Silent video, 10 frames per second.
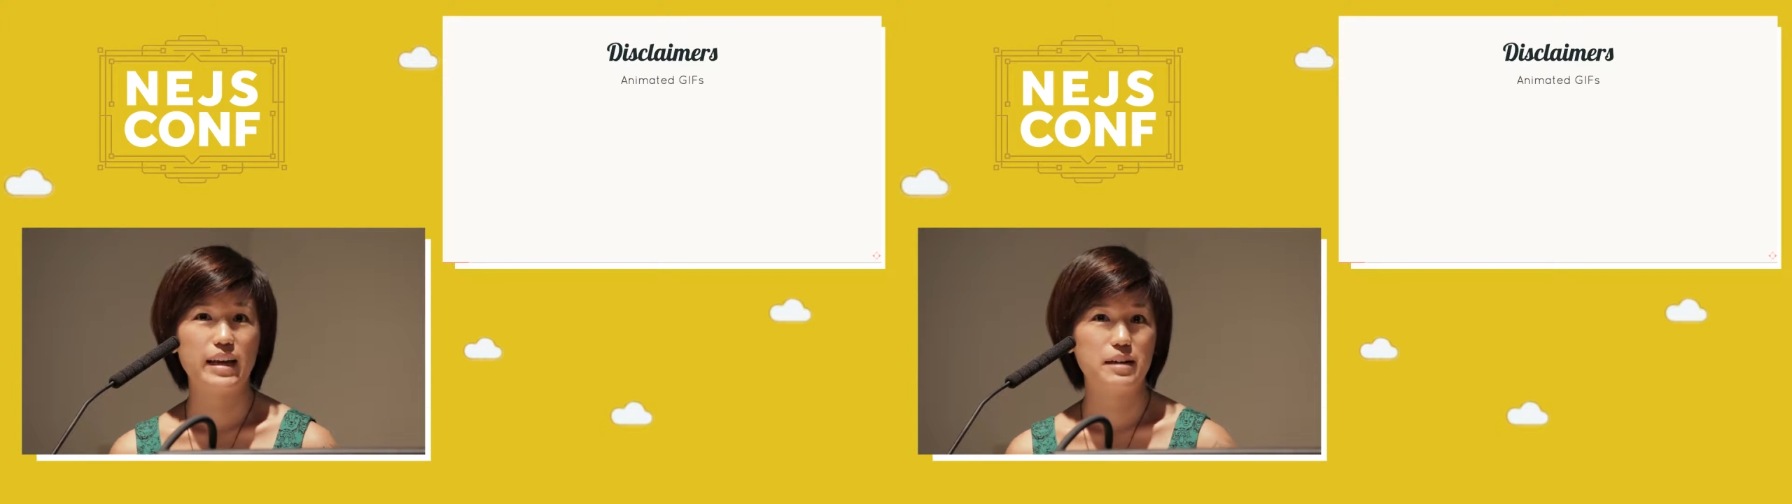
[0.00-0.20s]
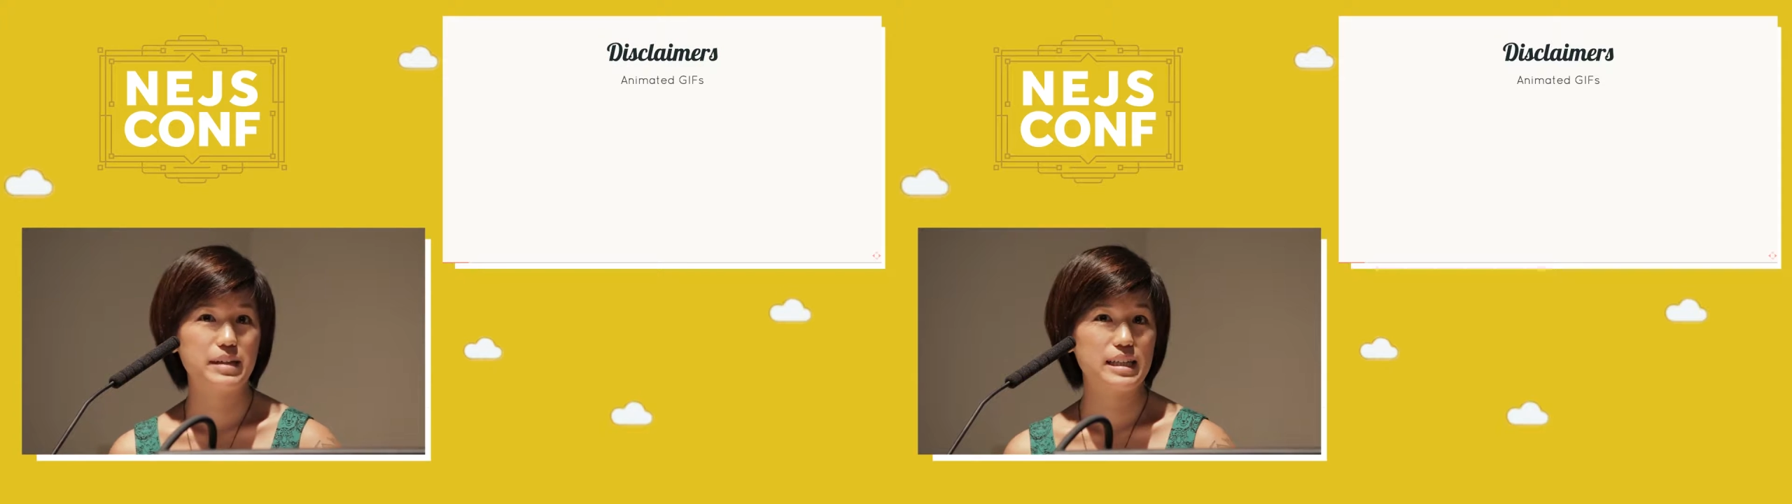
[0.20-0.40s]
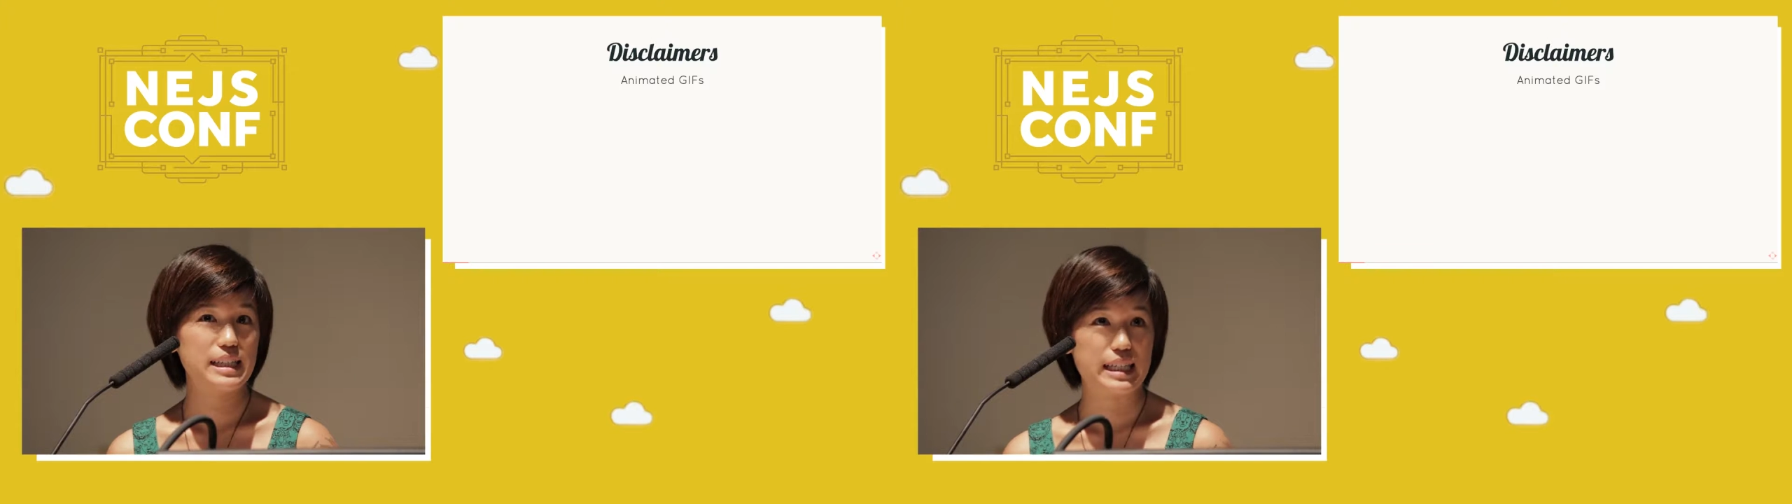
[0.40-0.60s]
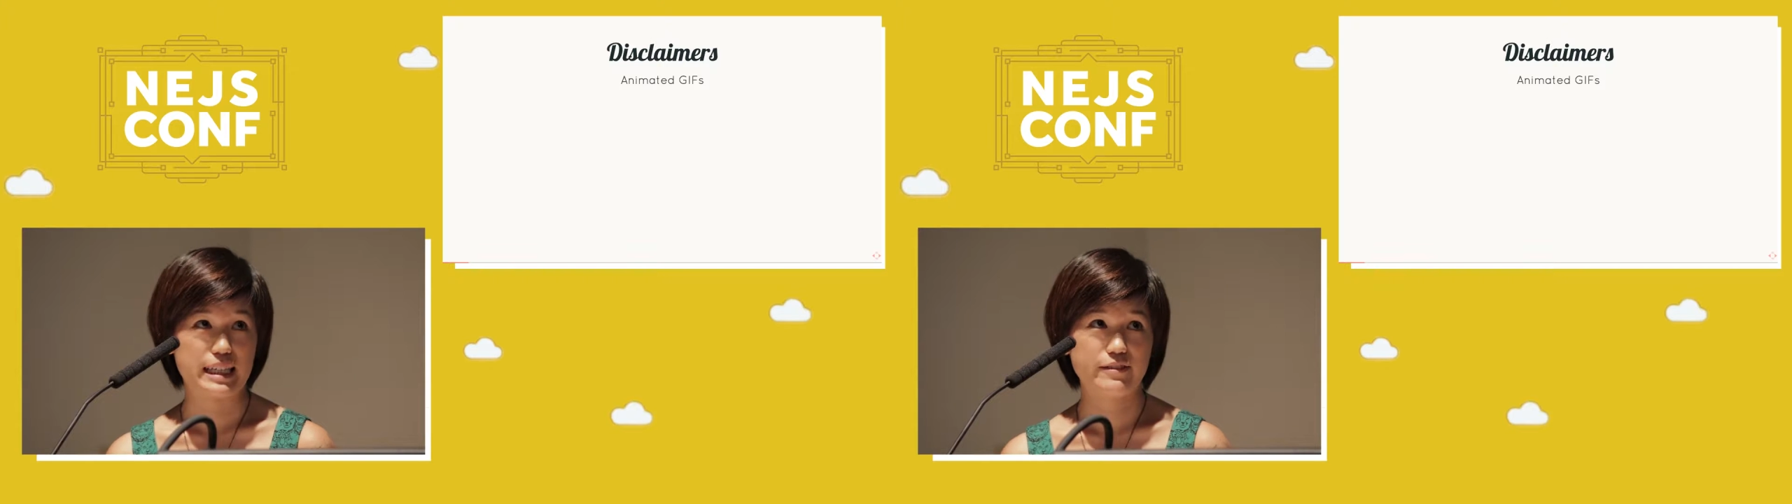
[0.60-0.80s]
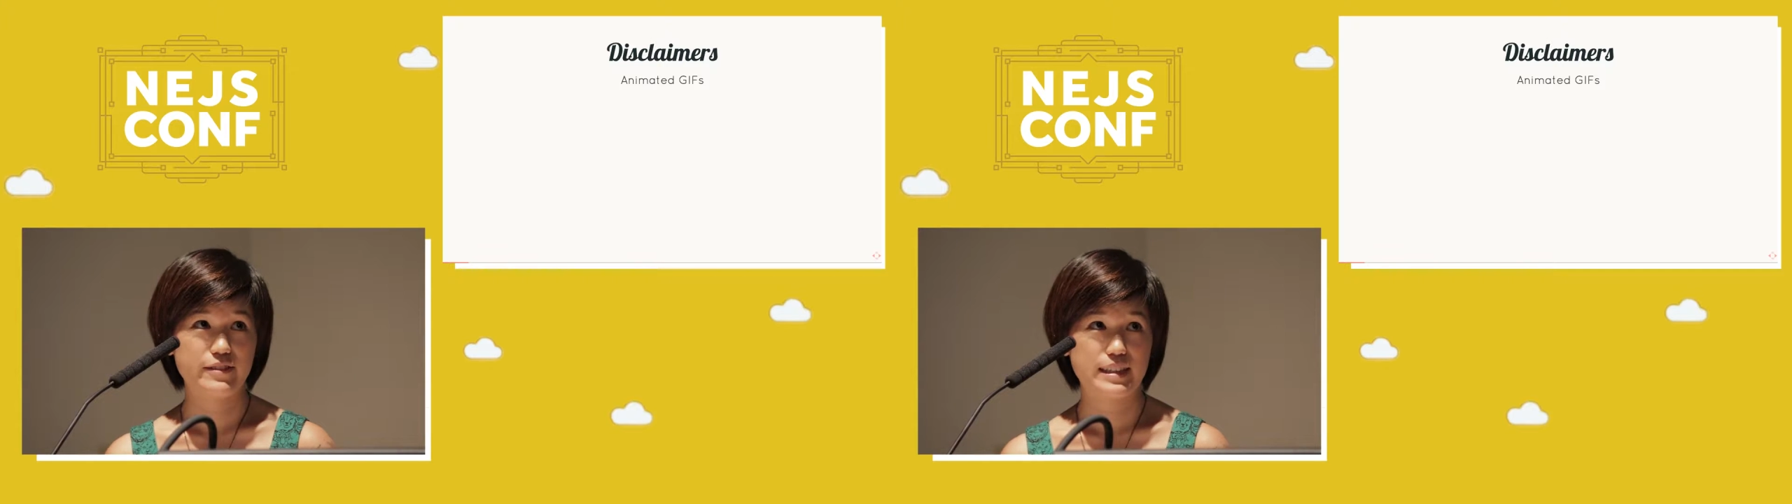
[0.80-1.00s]
animated
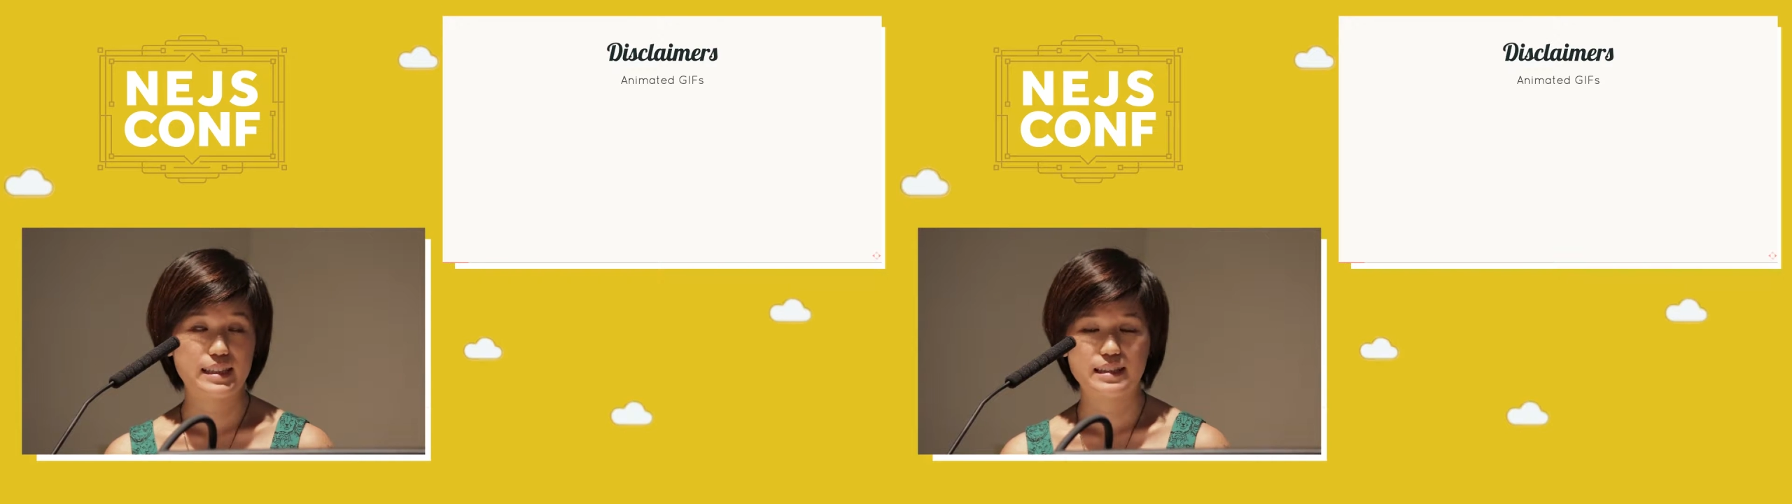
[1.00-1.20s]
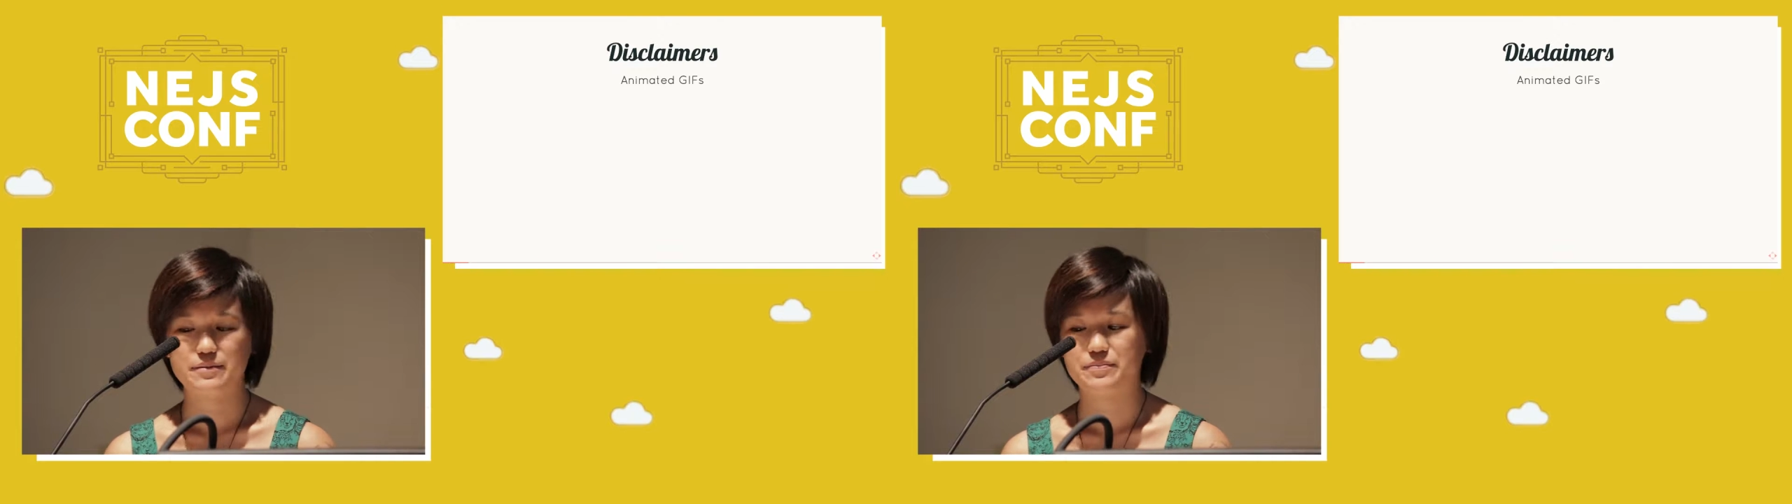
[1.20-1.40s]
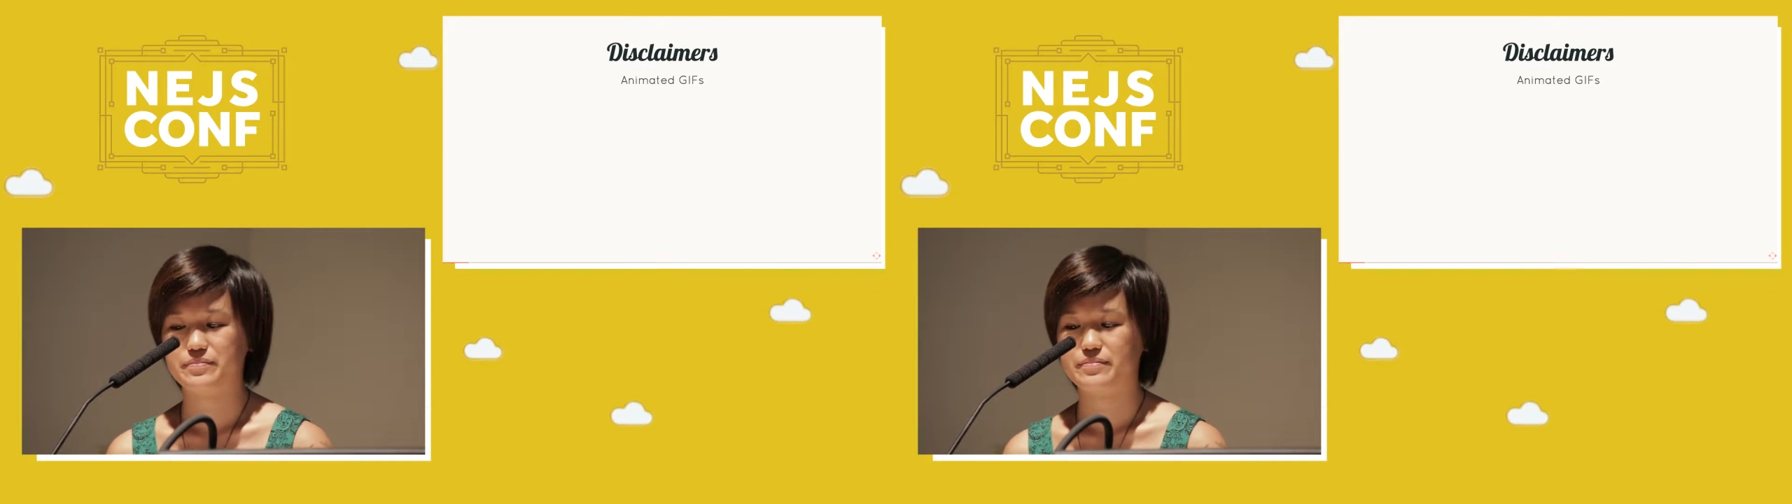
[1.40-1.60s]
GIFs.